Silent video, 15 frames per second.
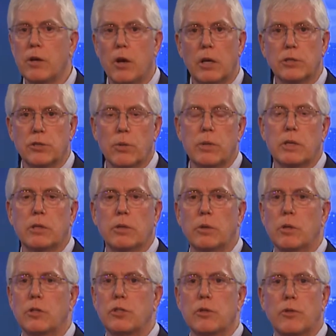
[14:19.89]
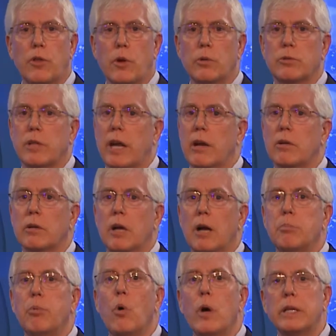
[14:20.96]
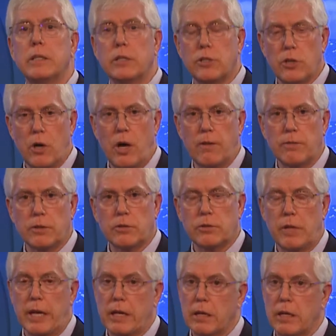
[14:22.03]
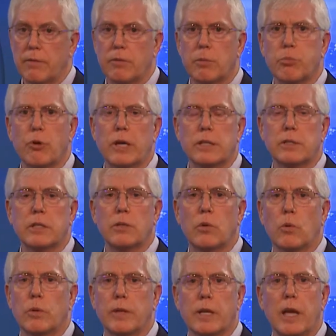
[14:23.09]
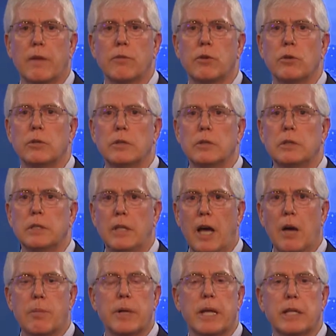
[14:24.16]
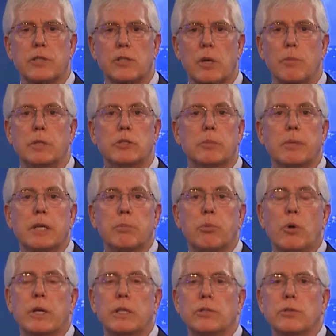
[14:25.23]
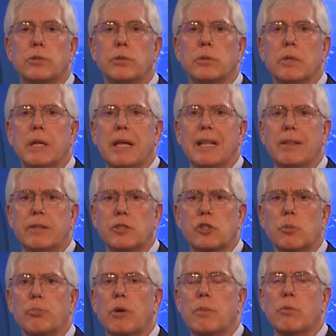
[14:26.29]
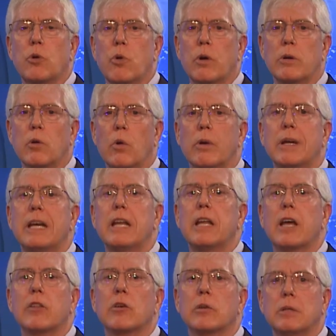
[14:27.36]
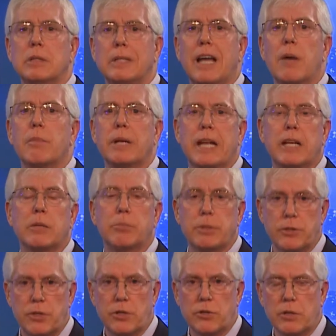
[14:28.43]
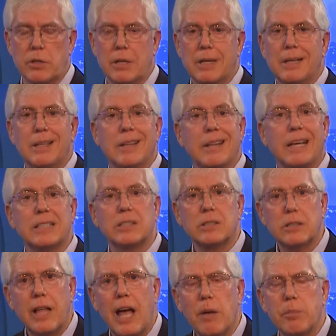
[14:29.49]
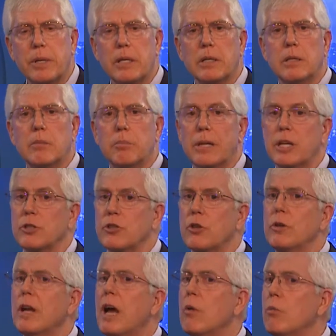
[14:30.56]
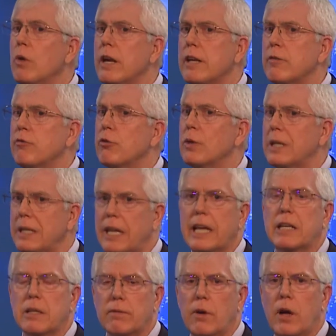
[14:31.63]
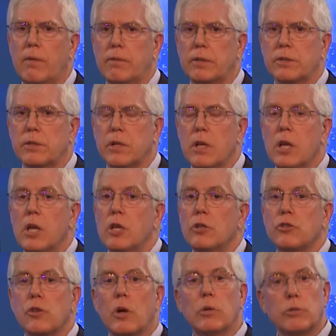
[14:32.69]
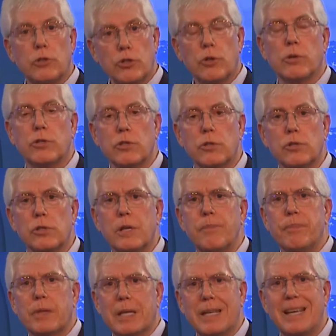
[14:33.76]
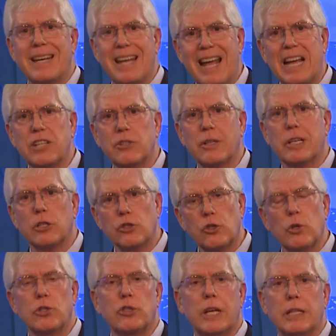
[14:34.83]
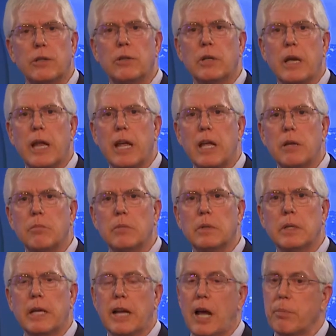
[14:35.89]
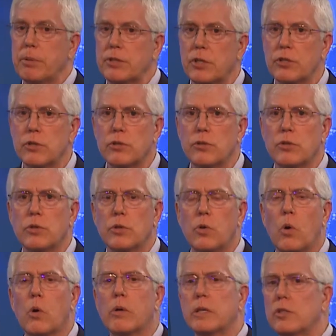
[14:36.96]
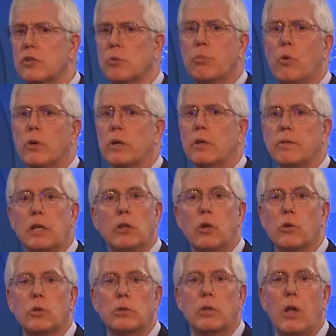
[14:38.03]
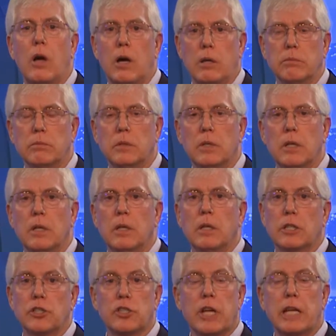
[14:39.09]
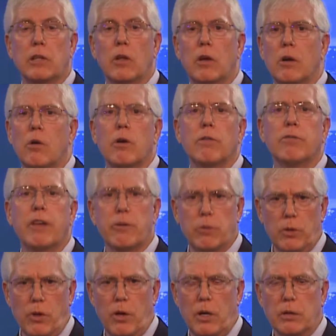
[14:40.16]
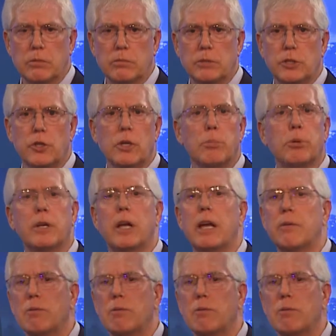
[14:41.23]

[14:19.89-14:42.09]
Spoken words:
also includes those that are appointed to office, like if the president or the governor nominates someone to be appointed to the Supreme Court or any other nominated position. That's lobbying because they're not running for elective office. So churches can actually associate their name in opposition to or in support of a local law, a state law, or a federal law. You can put out